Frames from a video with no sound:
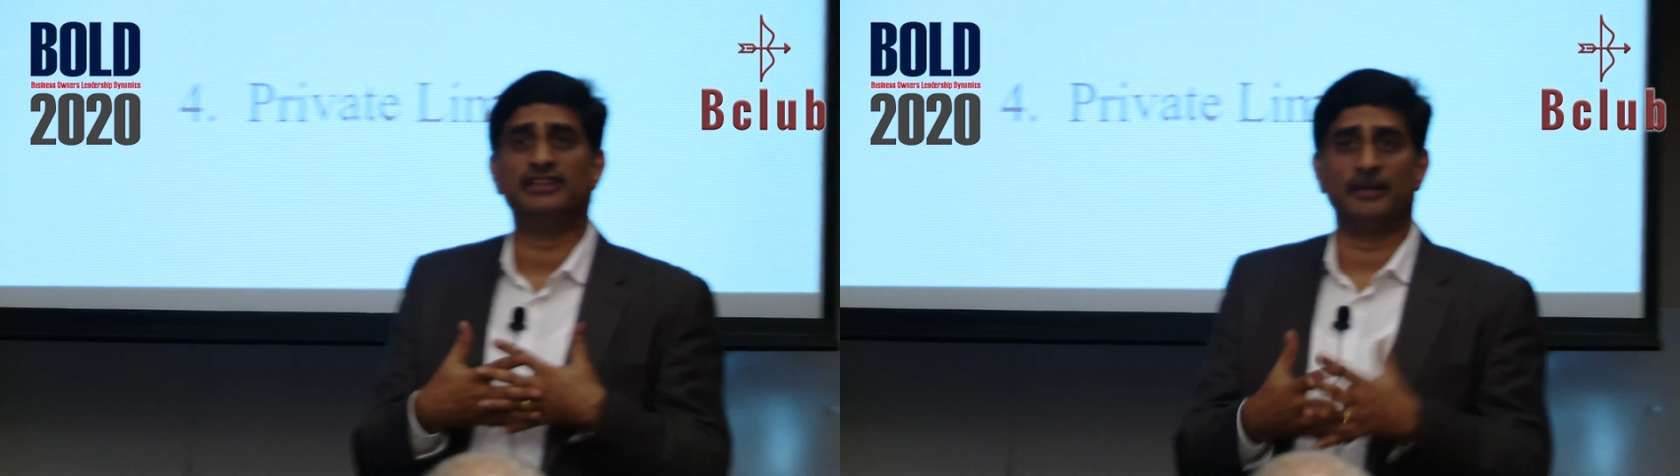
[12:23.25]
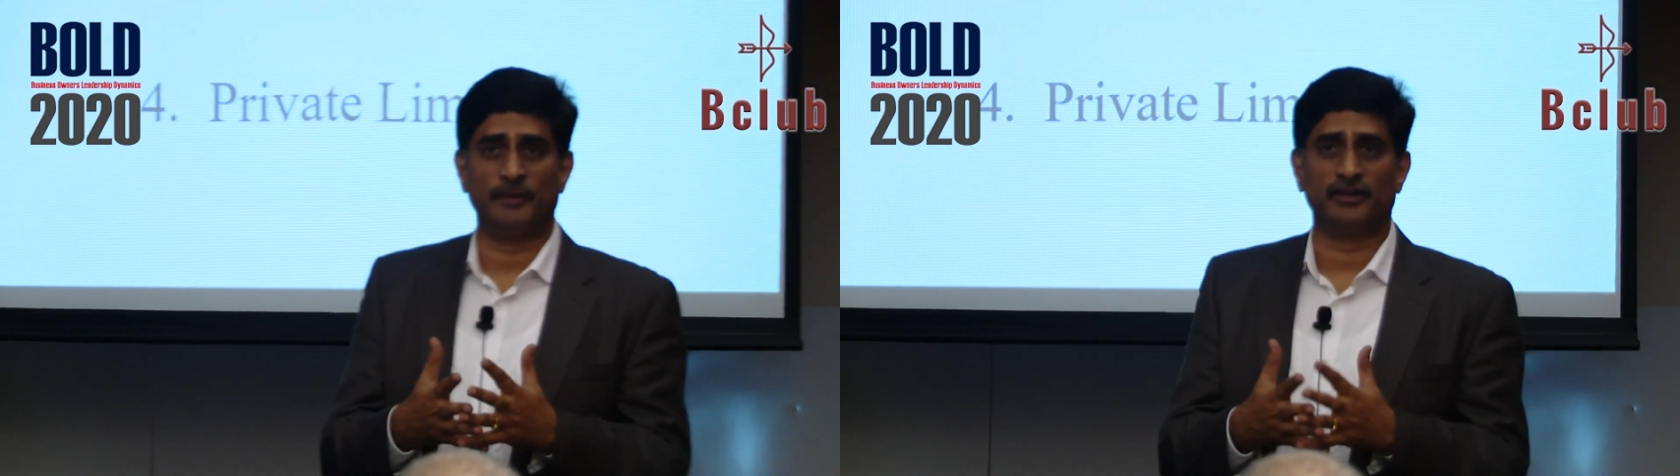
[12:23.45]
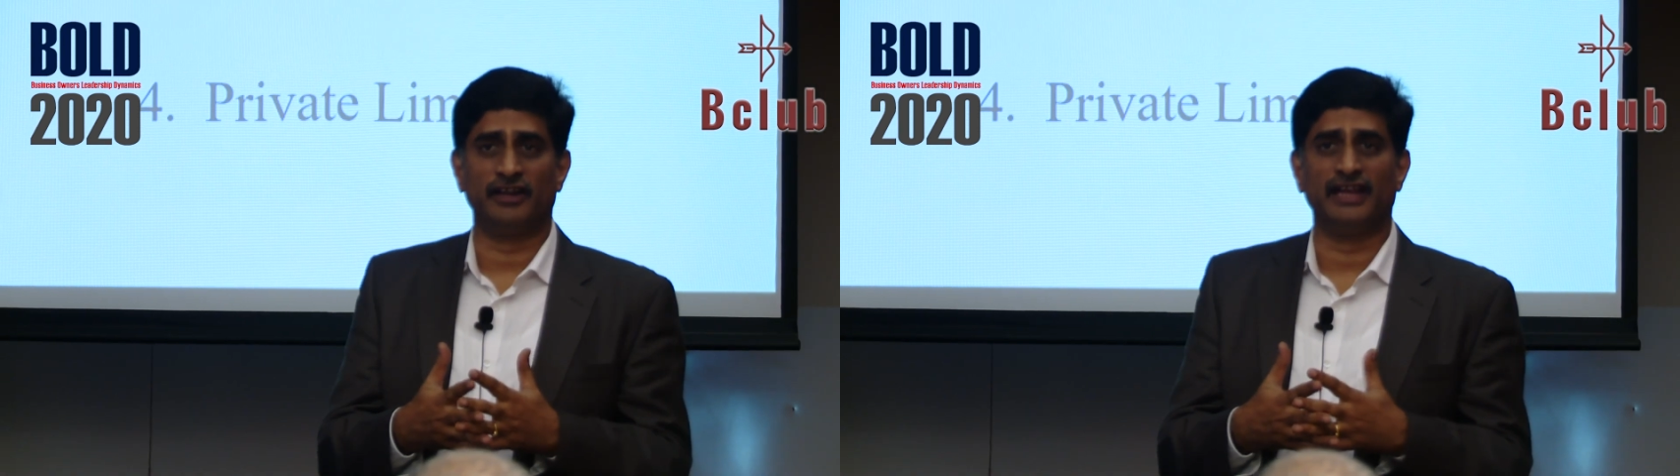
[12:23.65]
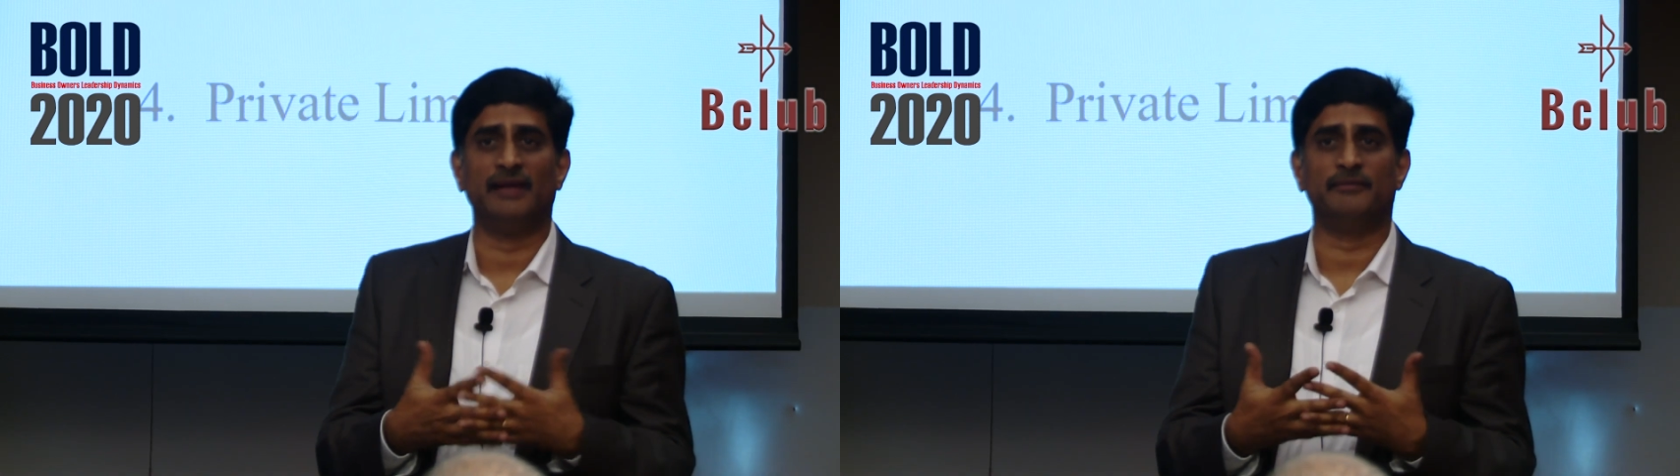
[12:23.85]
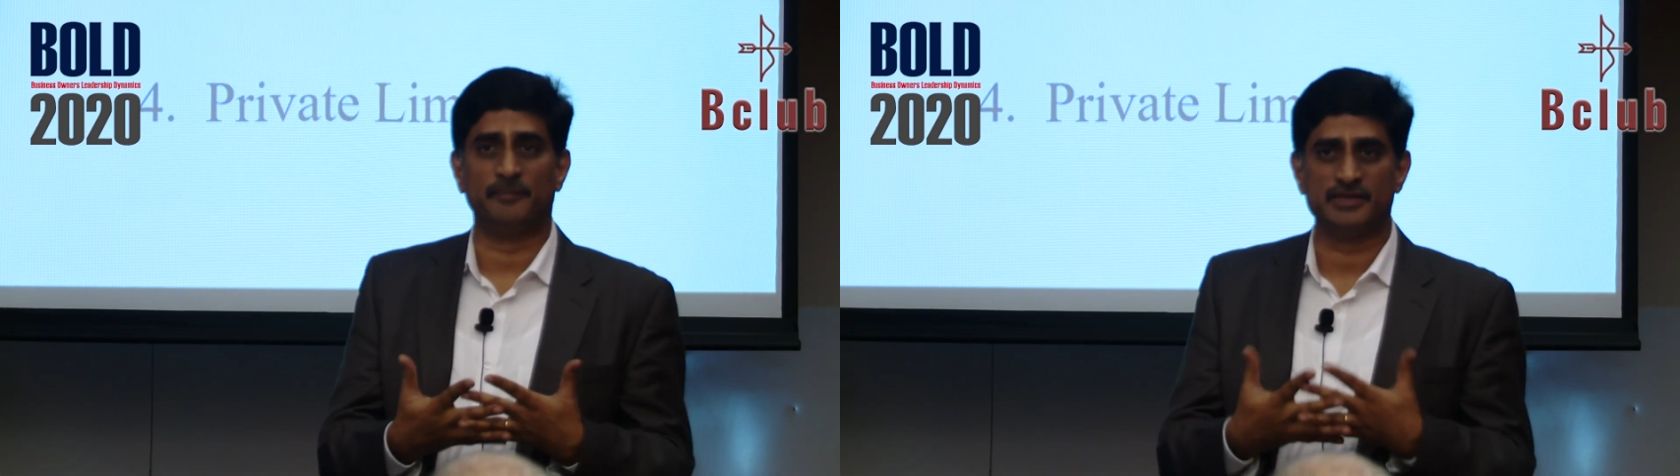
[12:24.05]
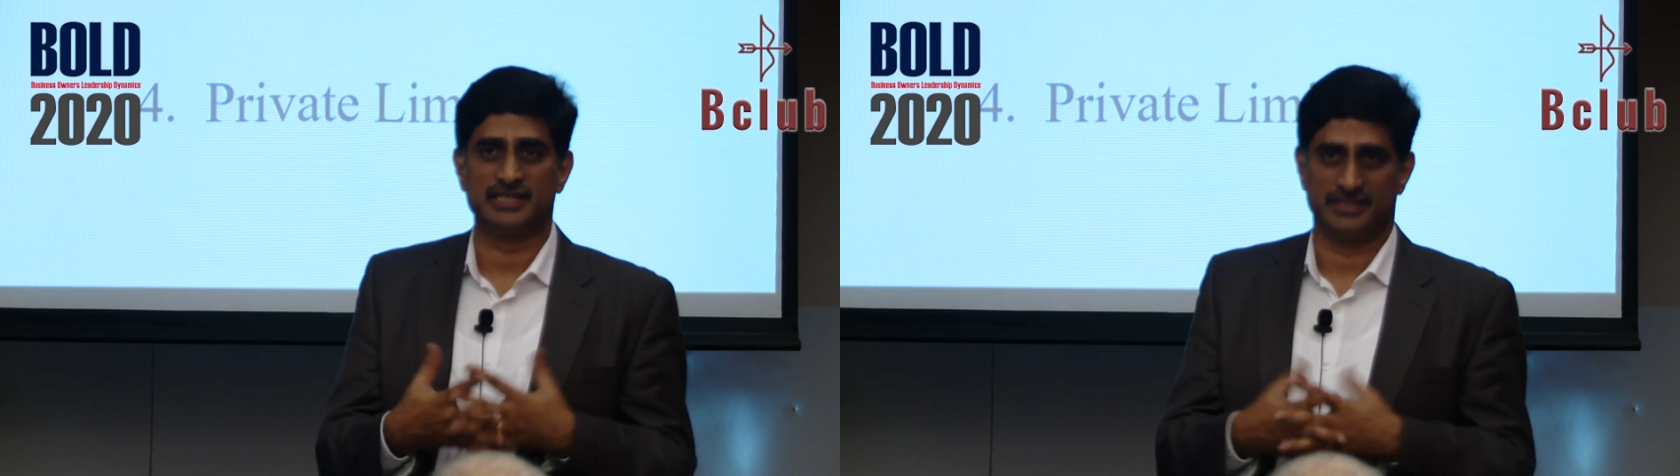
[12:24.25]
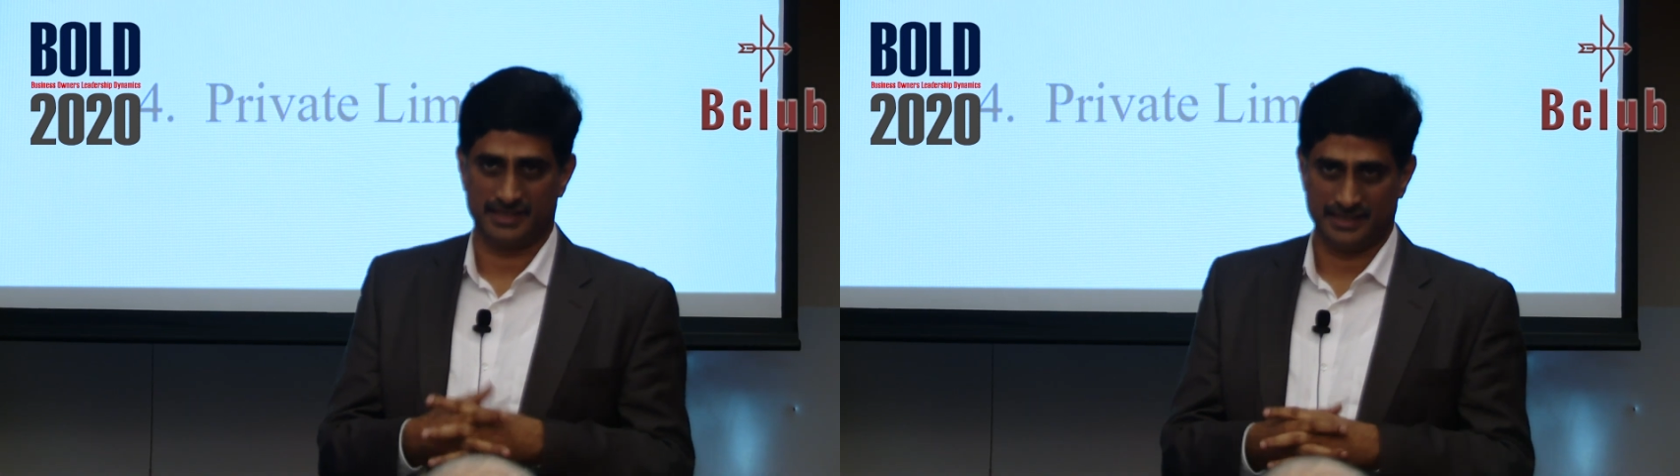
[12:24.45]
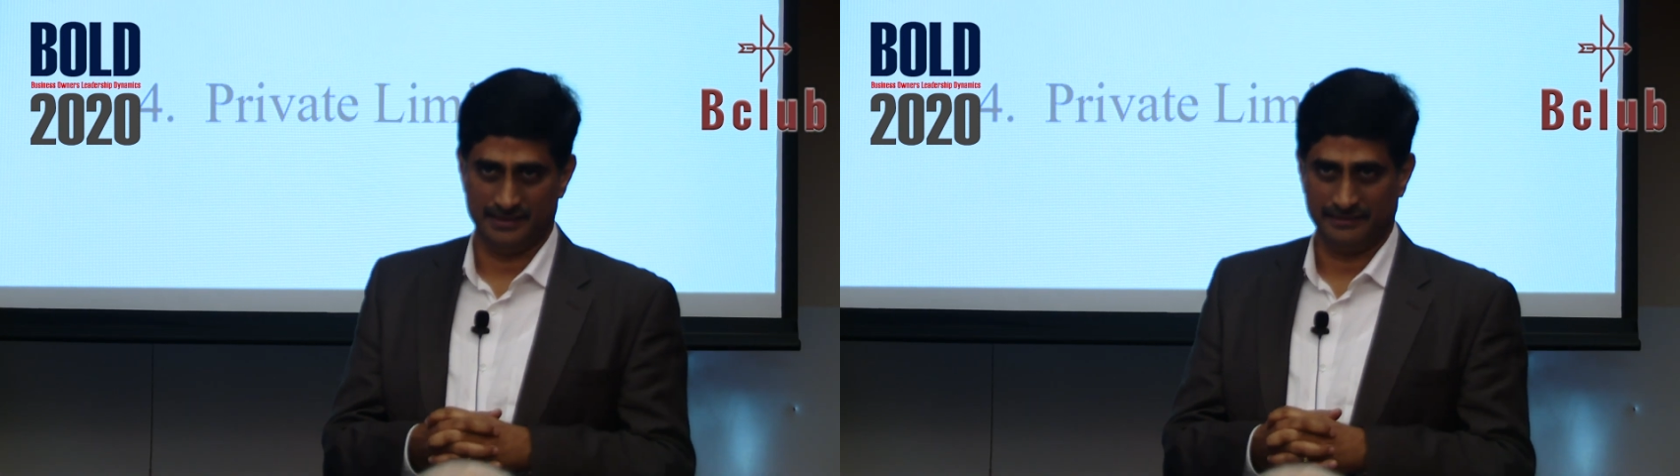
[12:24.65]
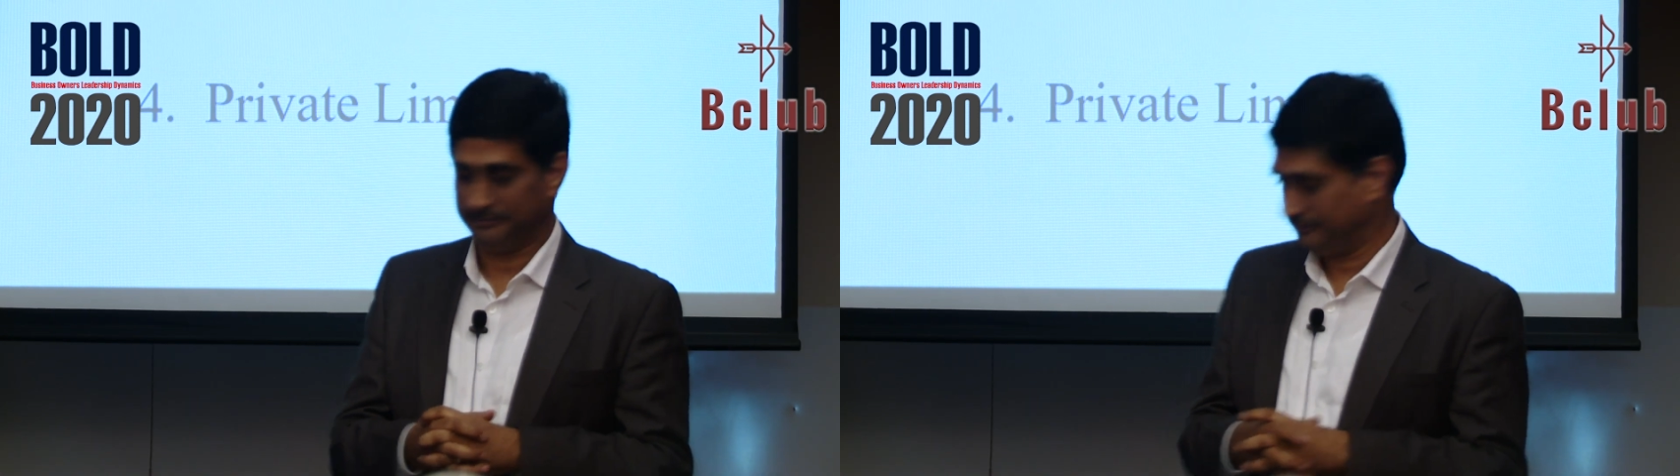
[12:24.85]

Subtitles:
with that particular name in the business.